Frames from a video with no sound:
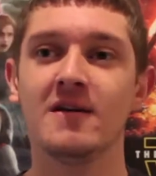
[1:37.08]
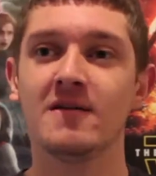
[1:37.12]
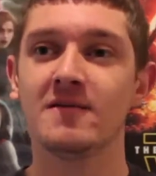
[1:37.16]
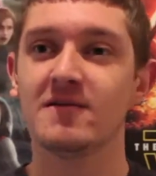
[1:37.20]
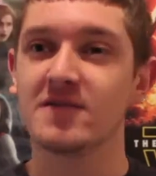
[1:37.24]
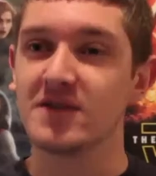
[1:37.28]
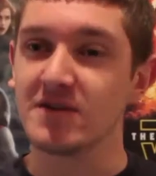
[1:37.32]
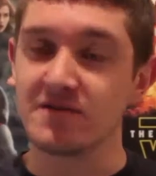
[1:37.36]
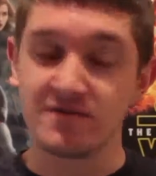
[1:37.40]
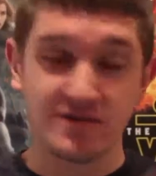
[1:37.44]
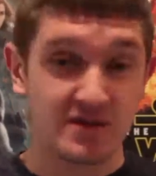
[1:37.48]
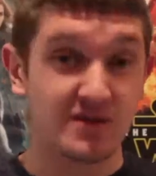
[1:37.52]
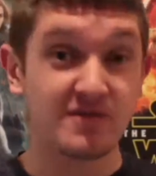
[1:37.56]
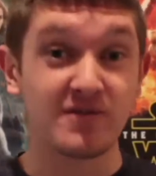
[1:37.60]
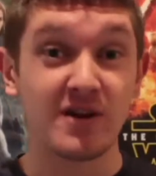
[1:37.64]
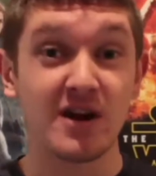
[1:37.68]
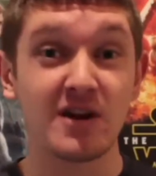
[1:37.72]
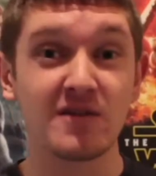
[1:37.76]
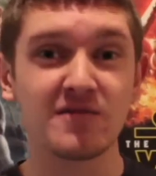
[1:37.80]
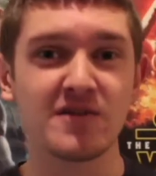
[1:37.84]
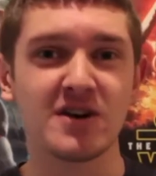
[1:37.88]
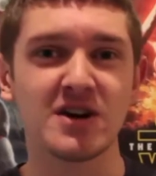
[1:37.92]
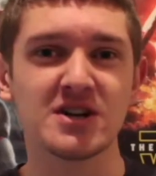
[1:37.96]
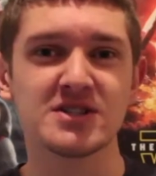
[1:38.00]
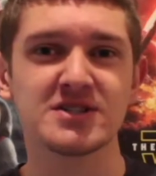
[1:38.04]
for the
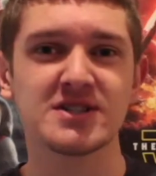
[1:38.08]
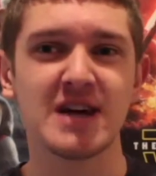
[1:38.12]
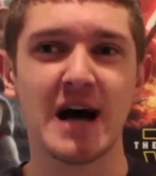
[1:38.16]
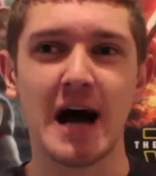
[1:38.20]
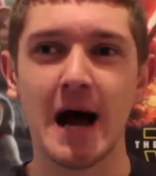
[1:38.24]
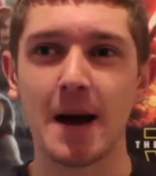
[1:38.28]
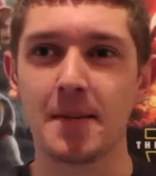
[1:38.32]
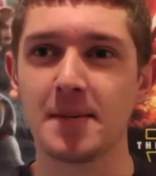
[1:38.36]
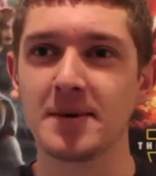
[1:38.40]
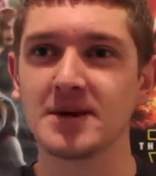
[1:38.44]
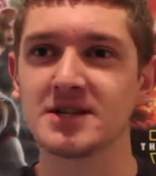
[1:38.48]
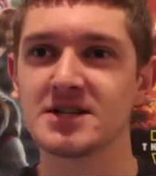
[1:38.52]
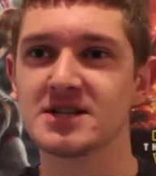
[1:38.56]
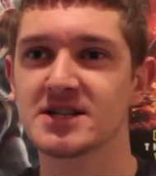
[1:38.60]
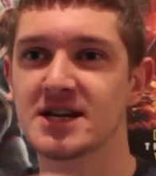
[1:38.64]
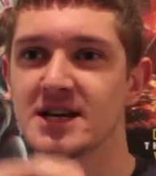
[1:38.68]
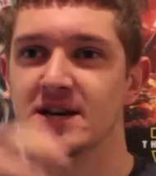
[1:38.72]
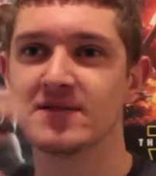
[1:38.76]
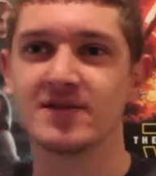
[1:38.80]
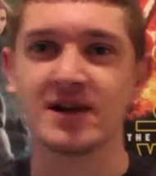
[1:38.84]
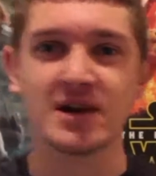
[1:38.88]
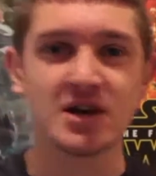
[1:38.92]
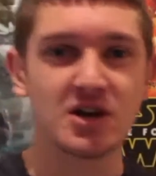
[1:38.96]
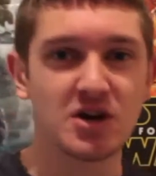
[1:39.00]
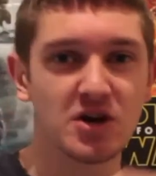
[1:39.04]
very first time as this kind
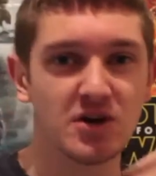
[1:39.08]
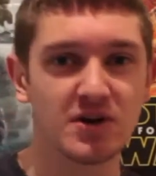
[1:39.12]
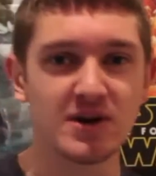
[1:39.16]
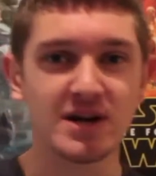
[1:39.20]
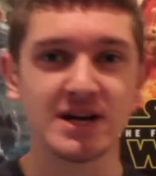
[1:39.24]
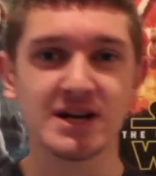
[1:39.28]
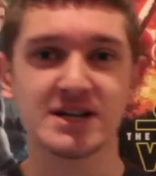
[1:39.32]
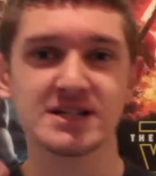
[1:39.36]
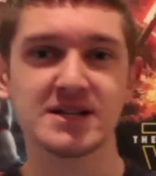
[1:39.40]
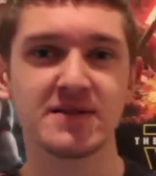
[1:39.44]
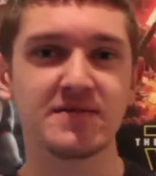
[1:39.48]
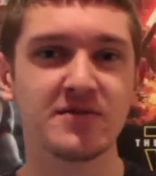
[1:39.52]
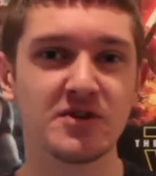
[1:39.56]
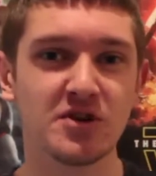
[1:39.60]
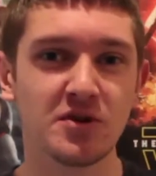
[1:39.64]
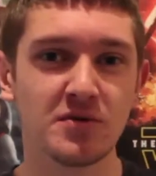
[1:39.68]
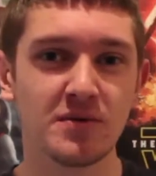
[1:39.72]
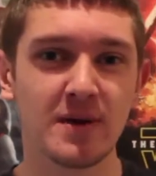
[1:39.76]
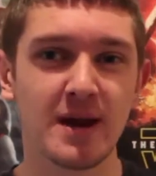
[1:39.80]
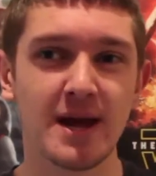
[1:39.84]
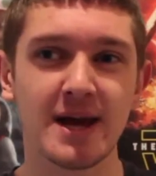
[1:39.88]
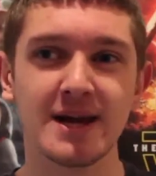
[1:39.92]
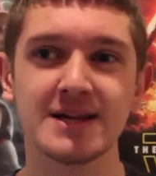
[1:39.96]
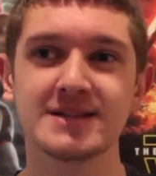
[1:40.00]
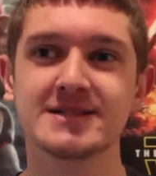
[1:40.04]
of like cohesive
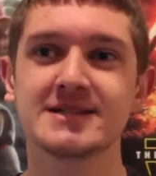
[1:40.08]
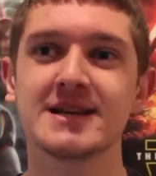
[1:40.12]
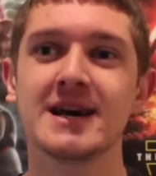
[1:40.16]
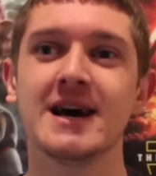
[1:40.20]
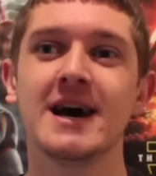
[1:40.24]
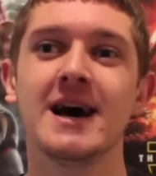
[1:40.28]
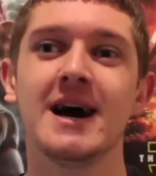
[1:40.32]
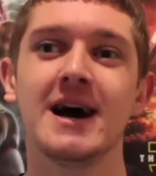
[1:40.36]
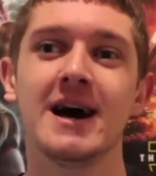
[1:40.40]
unit.